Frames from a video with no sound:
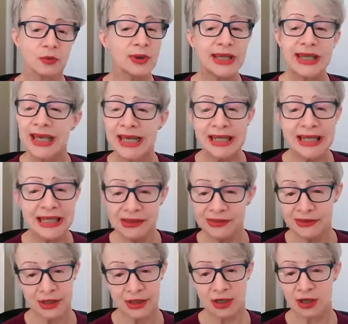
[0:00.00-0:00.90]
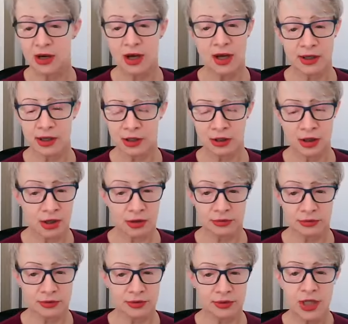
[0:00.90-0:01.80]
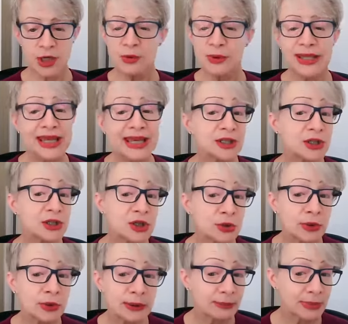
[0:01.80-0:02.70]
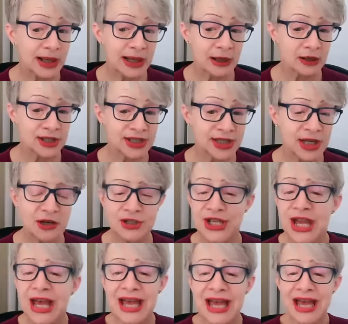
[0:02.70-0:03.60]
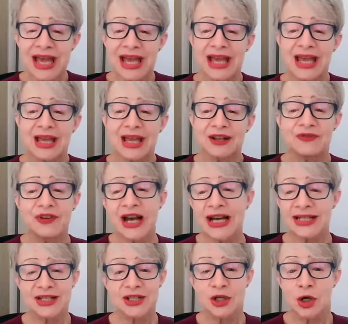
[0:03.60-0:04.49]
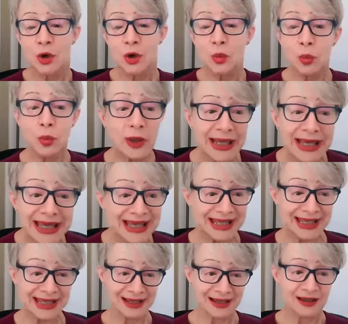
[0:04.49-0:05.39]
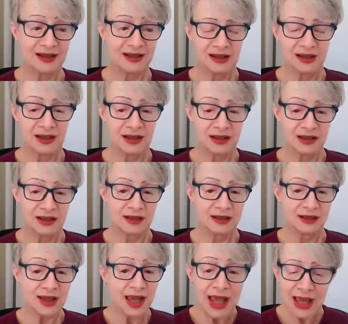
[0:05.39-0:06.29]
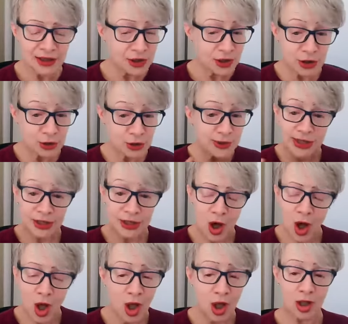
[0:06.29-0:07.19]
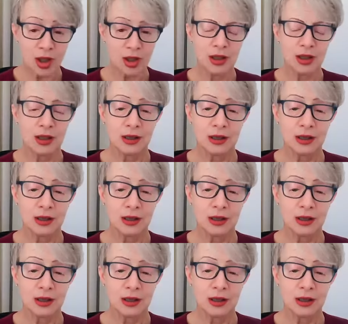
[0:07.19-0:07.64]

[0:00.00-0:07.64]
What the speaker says: We can't get there on our own. We can't do it by ourselves. In fact, we can't do it at all.